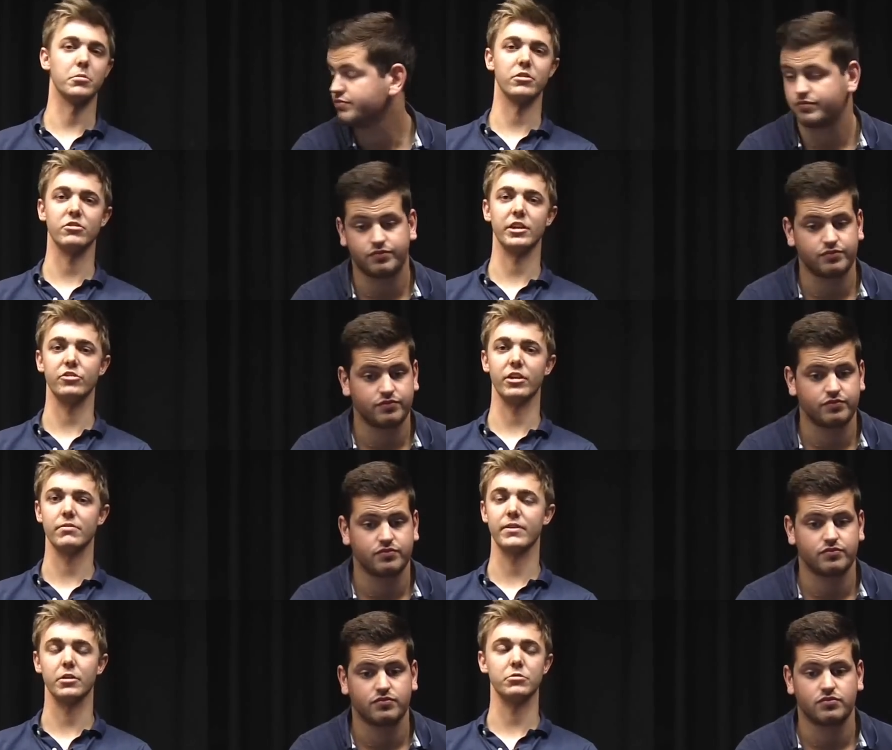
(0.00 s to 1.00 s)
Speaker 1: some of the CG
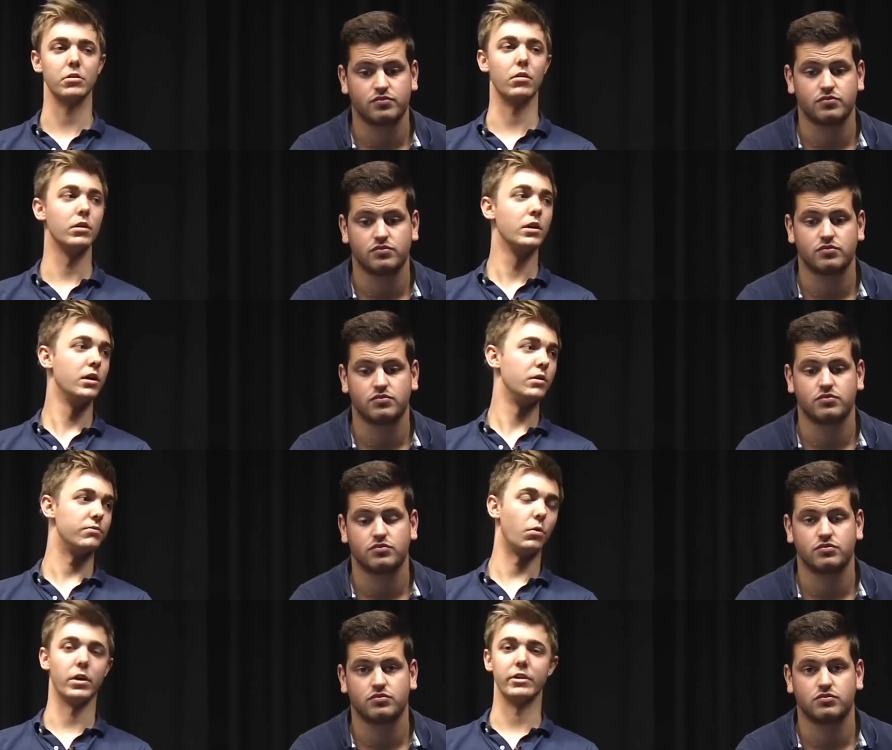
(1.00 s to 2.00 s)
effects. We've got
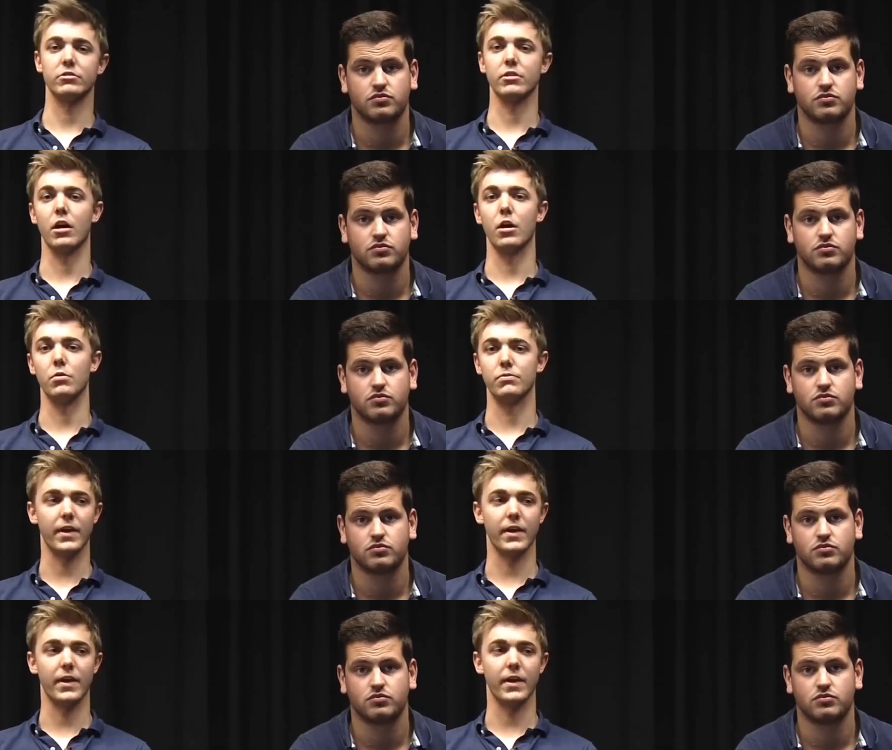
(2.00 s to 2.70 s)
falling snow,